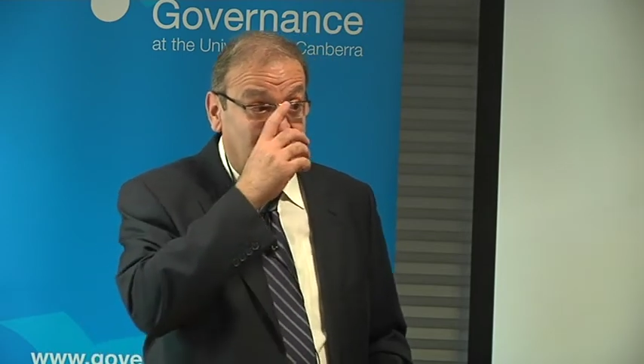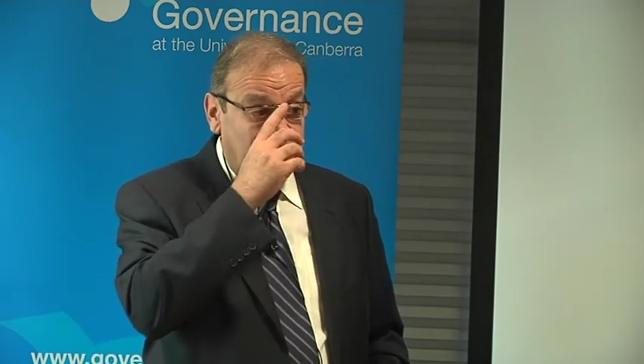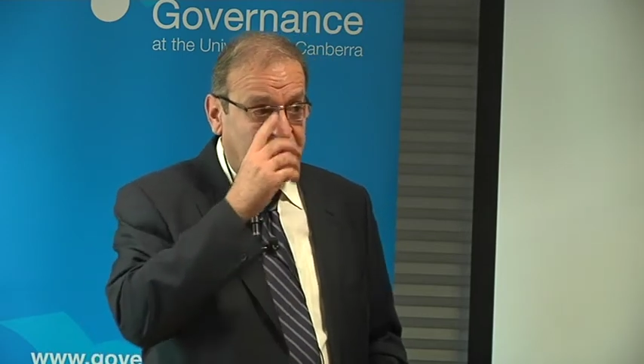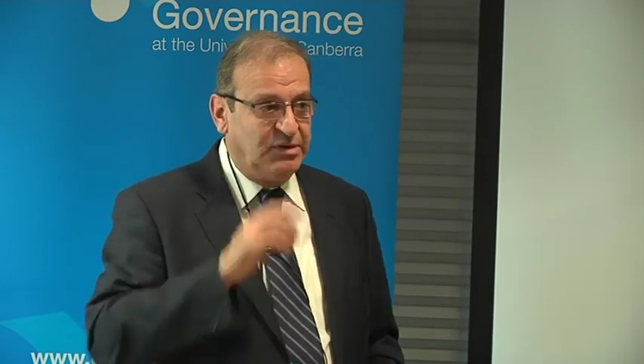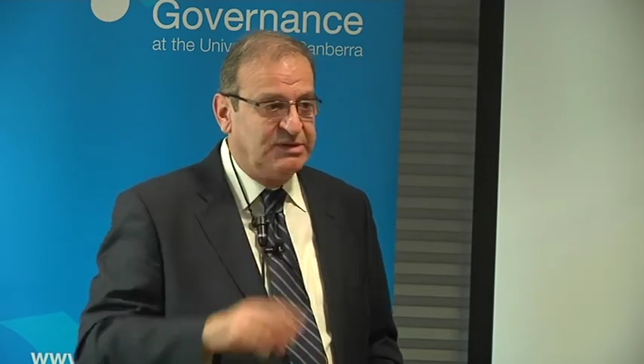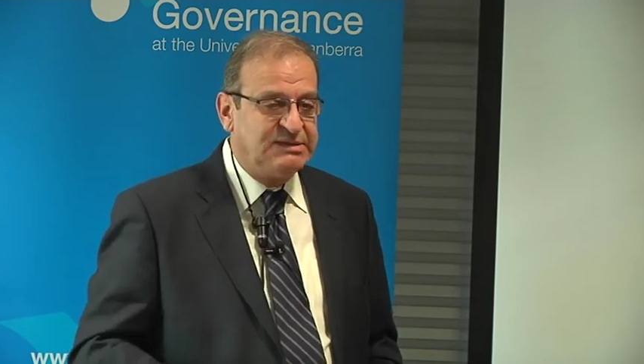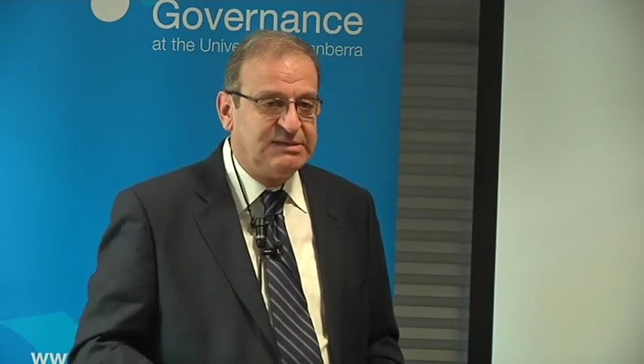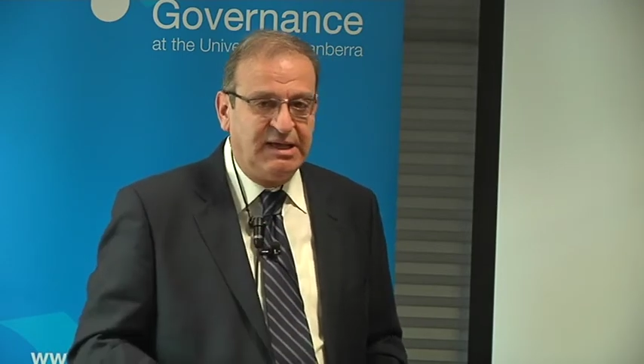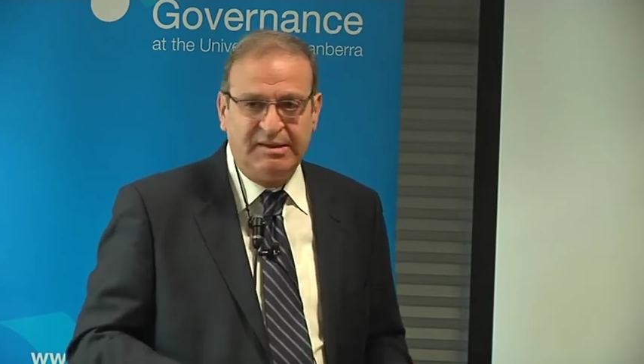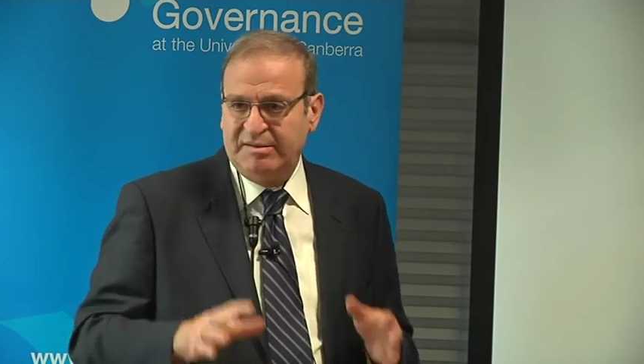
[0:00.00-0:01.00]

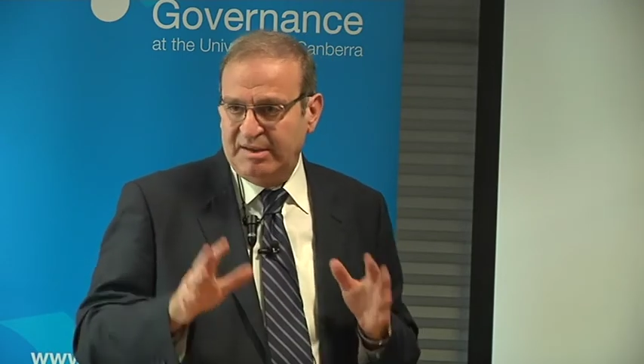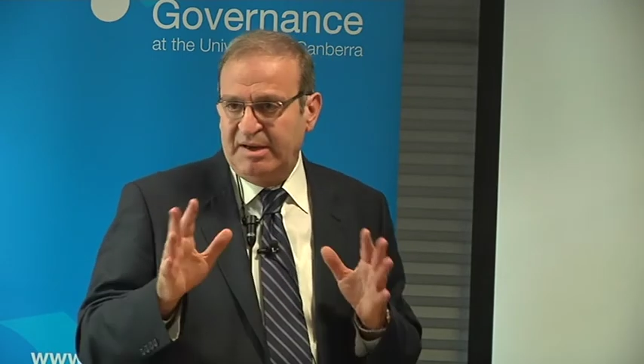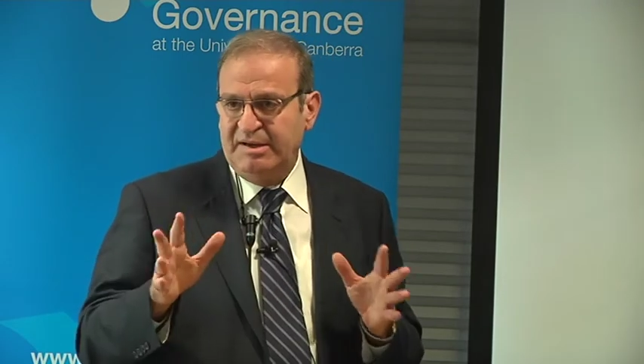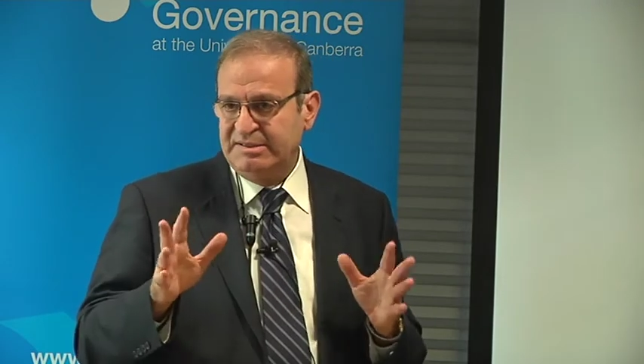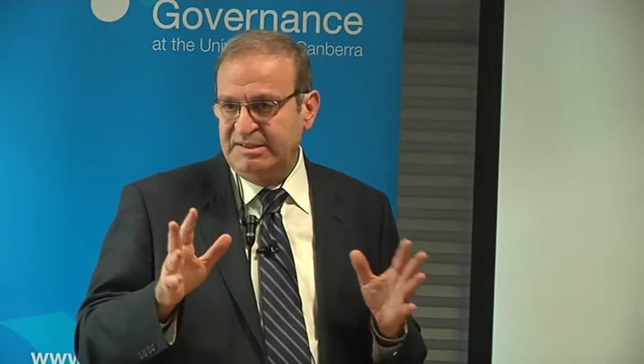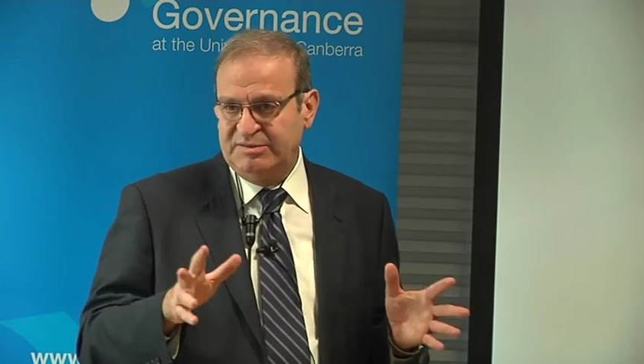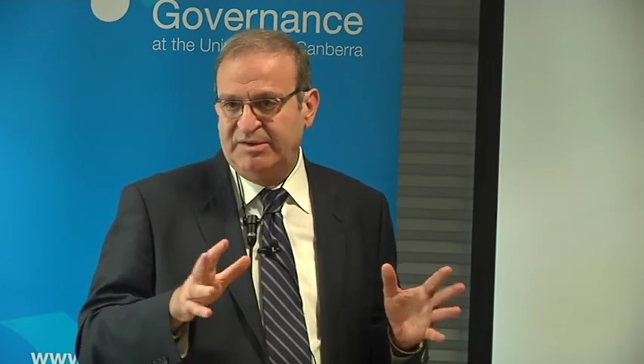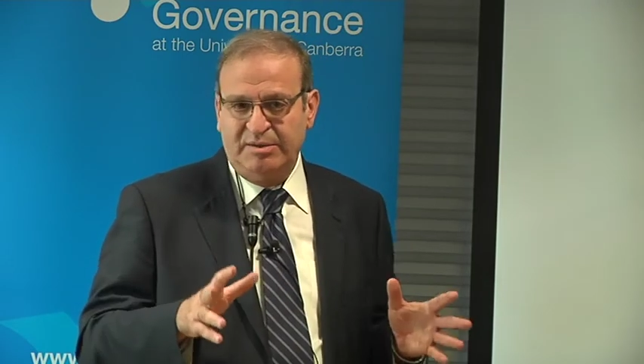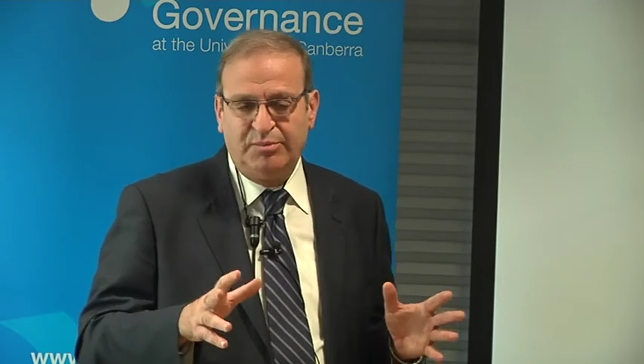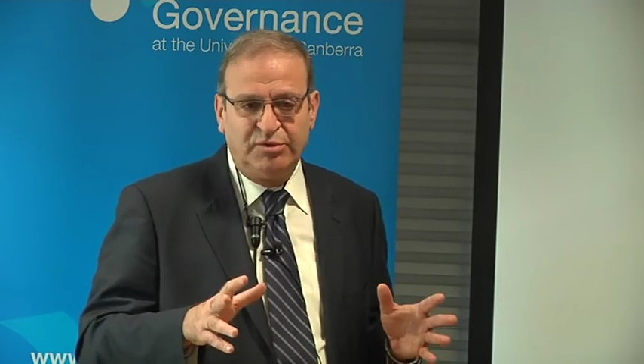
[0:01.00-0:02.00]
Because Area C is
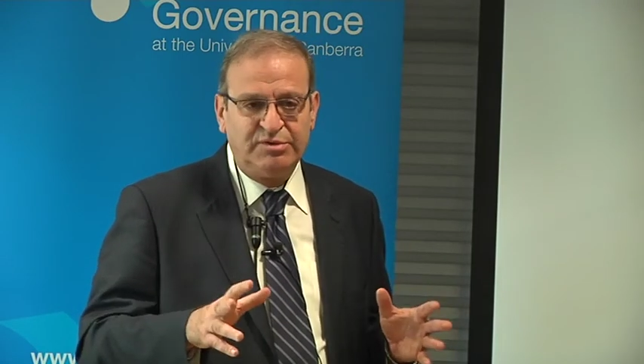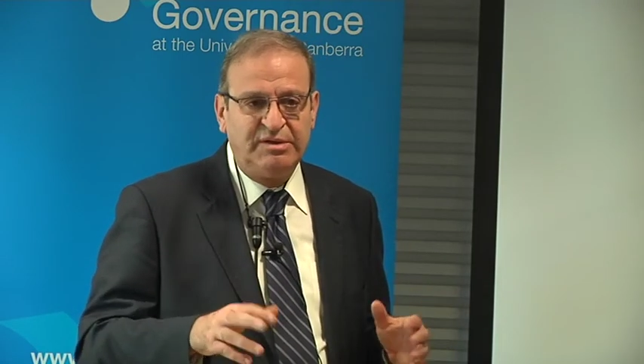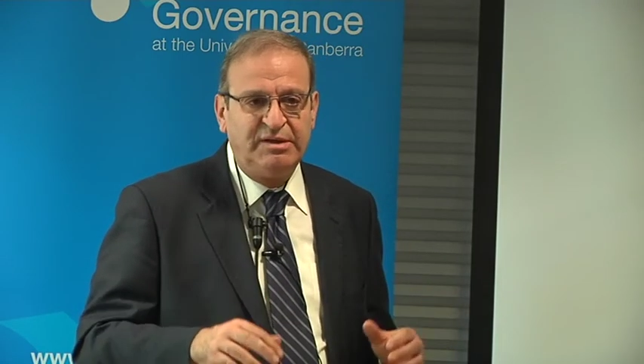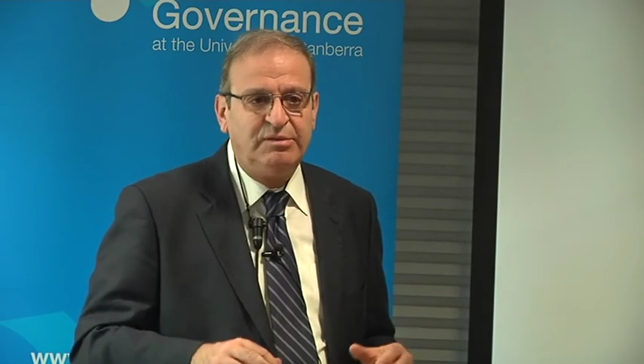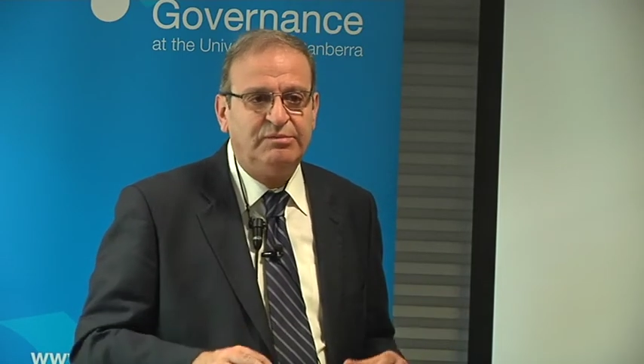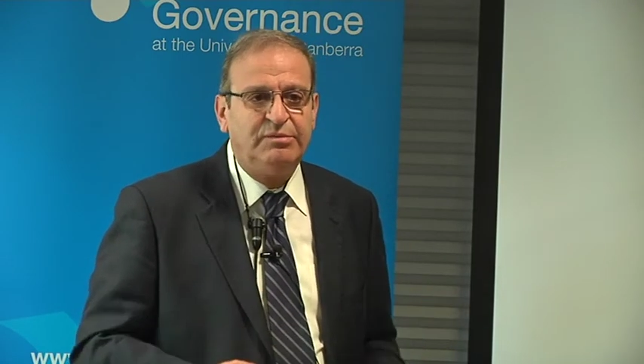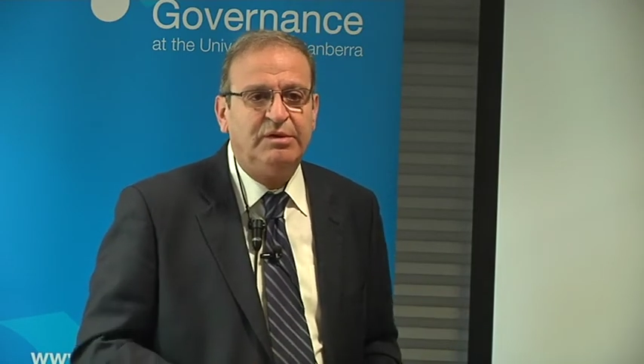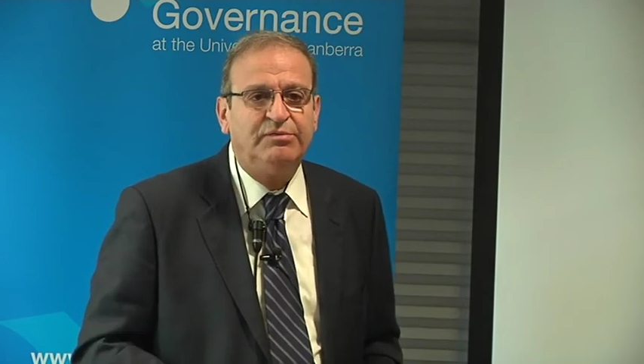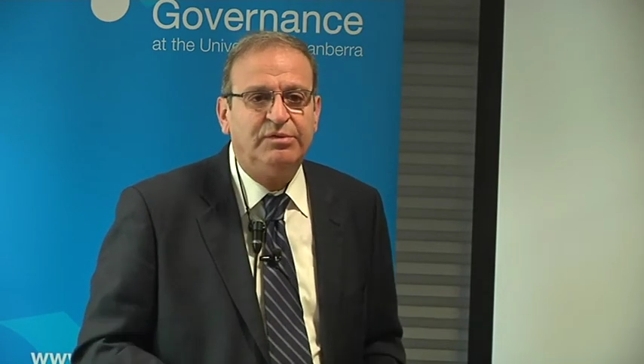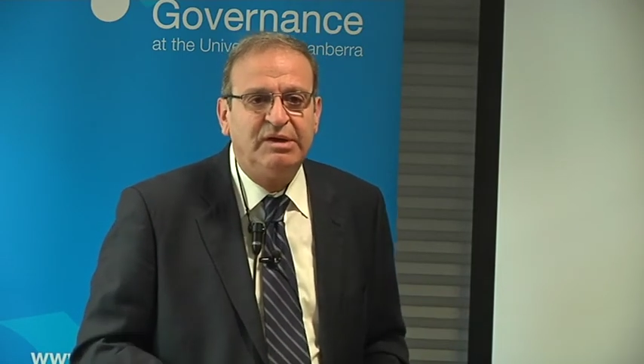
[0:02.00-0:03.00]
very important now
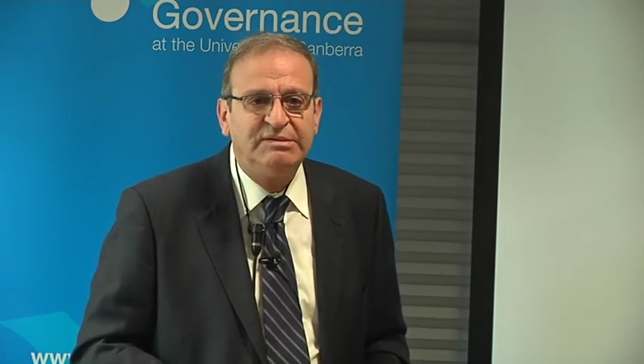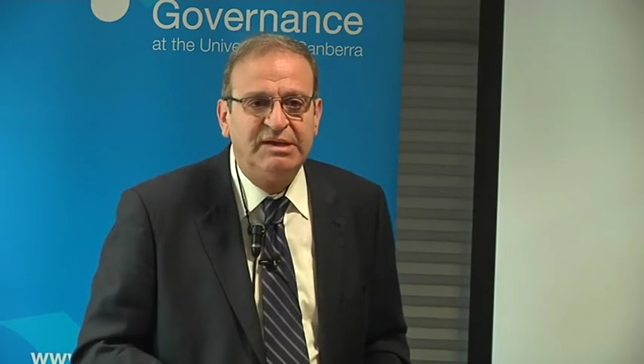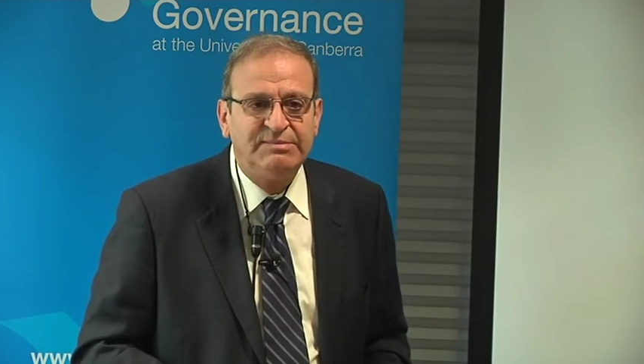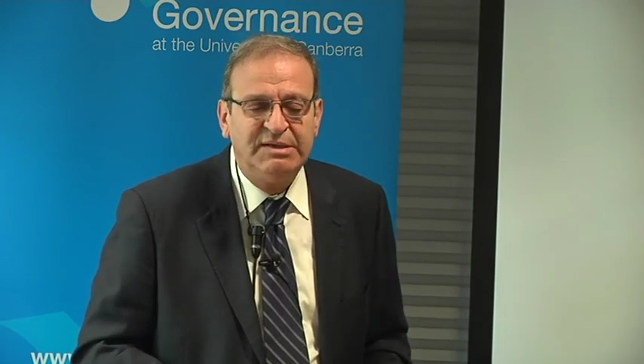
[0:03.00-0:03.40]
for us as